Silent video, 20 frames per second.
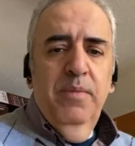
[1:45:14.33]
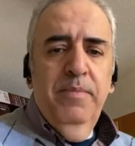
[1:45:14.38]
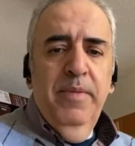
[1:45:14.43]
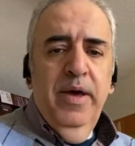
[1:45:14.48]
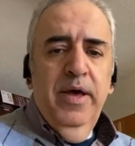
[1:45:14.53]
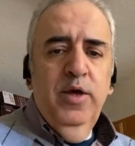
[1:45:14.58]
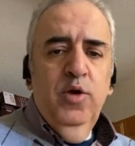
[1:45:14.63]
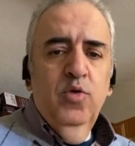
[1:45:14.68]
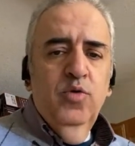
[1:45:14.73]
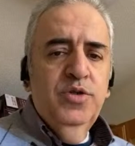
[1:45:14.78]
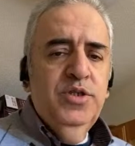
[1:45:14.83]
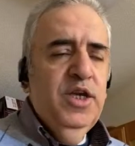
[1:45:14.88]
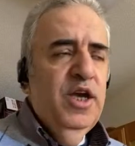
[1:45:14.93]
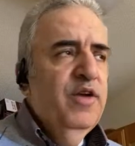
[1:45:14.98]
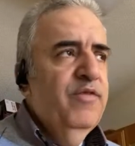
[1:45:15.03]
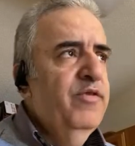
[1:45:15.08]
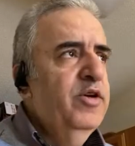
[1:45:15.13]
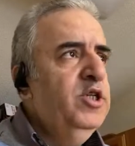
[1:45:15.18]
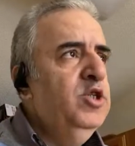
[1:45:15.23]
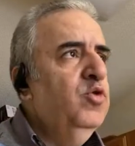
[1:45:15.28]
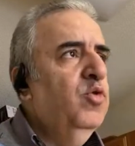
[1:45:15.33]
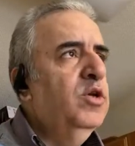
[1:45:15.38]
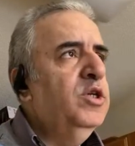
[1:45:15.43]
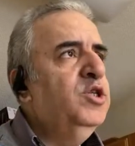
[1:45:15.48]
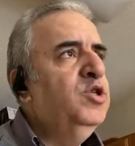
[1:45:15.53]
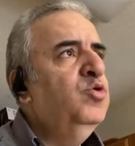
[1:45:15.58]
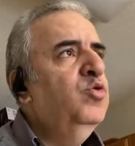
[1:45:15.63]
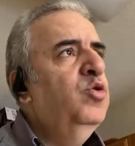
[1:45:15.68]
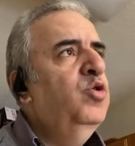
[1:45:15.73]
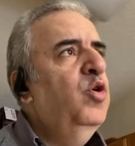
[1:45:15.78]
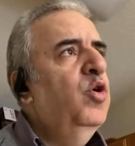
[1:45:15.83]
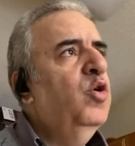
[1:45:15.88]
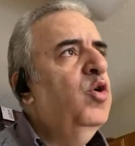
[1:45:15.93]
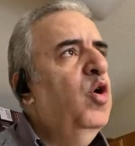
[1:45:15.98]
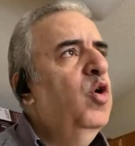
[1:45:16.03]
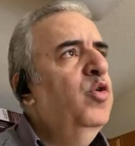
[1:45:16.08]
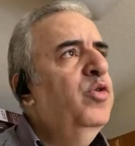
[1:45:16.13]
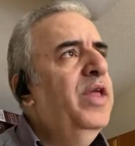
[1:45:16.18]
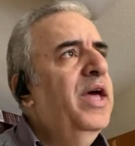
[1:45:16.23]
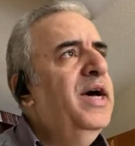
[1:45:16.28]
using Visual Studio
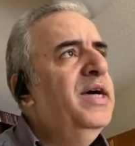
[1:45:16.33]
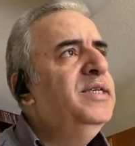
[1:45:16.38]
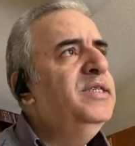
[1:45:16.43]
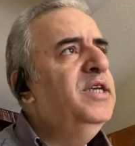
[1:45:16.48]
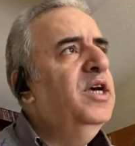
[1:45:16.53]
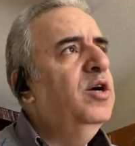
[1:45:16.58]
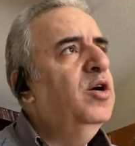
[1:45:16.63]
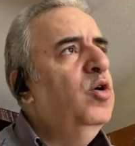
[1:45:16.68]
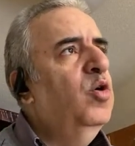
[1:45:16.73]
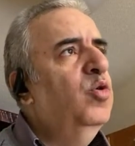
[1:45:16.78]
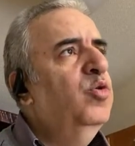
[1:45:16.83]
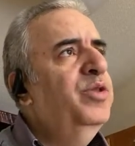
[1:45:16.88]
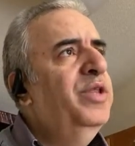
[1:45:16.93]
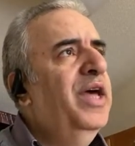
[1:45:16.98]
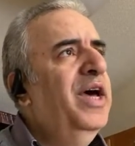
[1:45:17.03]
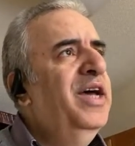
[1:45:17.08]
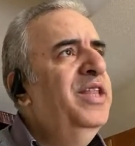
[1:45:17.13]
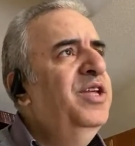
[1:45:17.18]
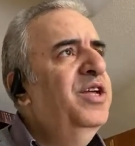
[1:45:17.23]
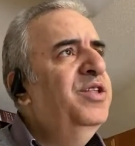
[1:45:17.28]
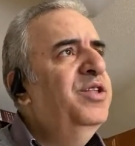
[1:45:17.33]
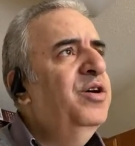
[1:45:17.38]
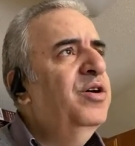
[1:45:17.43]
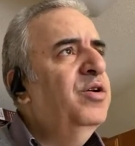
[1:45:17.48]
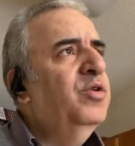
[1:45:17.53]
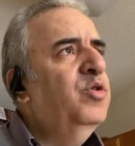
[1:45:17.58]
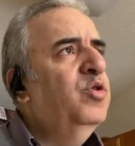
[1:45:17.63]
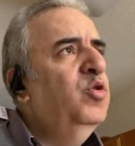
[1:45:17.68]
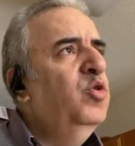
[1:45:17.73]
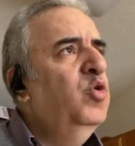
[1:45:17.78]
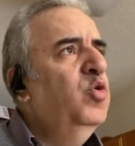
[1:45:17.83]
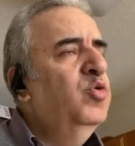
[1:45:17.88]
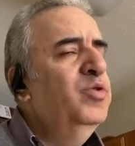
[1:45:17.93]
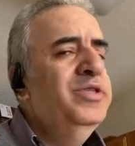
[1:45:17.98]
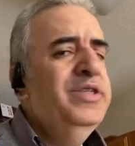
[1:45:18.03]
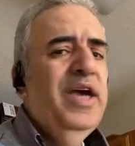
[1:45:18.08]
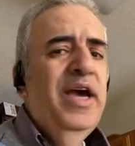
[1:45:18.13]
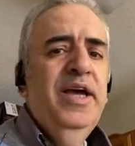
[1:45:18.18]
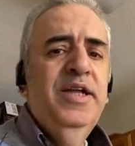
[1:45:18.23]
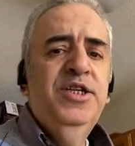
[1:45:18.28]
Code as a code editor to
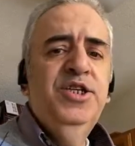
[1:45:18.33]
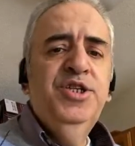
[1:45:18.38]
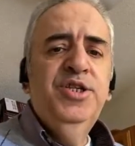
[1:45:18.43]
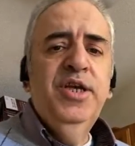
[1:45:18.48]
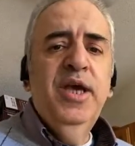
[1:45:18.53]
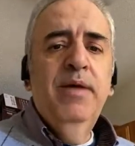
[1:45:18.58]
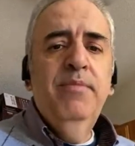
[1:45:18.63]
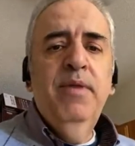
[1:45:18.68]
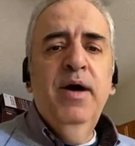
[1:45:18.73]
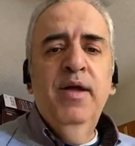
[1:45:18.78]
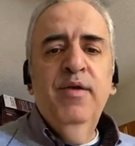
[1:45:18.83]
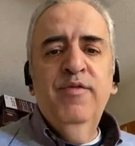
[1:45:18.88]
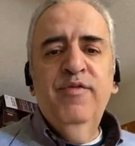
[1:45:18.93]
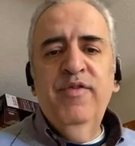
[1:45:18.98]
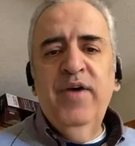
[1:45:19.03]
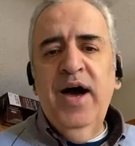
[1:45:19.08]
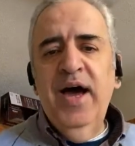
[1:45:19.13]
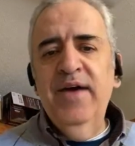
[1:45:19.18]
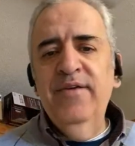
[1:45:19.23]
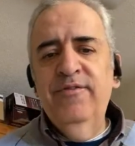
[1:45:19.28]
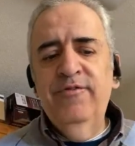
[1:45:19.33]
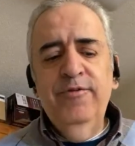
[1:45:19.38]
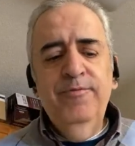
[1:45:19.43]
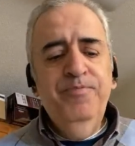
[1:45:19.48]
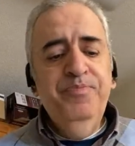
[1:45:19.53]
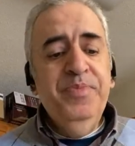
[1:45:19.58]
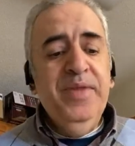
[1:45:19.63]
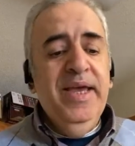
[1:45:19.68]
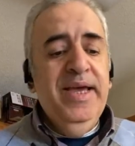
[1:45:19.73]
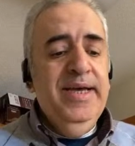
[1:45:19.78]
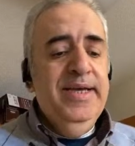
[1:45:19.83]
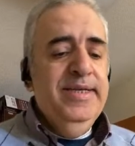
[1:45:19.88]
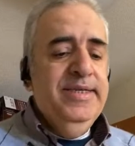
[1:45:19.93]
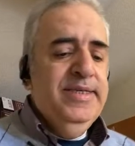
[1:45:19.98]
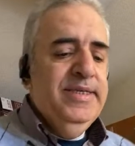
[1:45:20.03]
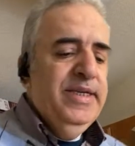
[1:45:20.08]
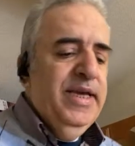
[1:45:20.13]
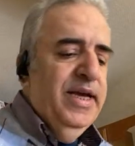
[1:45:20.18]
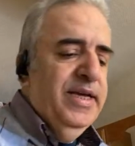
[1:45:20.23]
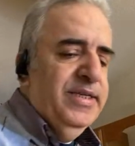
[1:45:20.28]
use HTML5,
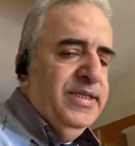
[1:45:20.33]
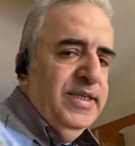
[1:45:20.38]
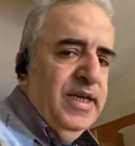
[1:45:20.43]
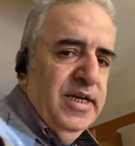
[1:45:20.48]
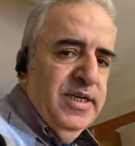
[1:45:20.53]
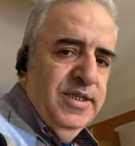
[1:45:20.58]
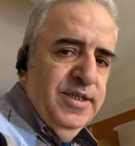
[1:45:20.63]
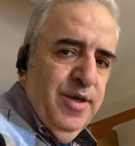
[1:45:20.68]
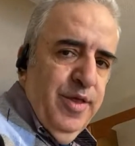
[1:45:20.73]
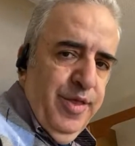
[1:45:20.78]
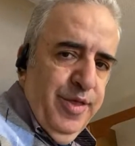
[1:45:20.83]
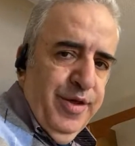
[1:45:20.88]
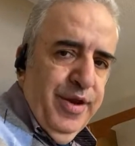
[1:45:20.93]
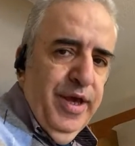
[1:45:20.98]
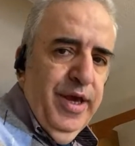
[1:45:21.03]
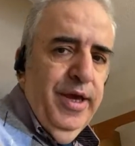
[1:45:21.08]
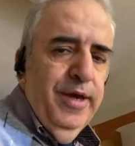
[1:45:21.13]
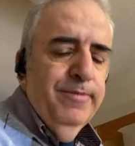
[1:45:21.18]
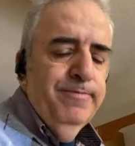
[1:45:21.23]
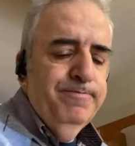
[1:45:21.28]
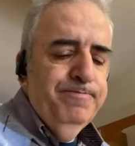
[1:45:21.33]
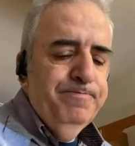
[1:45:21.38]
CSS3,